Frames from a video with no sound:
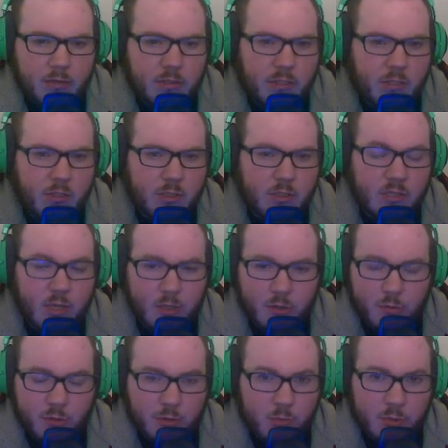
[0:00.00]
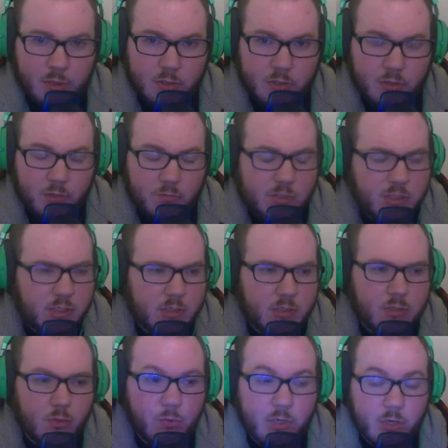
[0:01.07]
that she's not going to be in Scream 6,
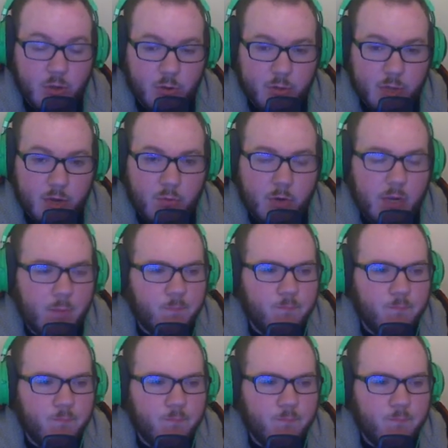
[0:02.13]
so we know that, right?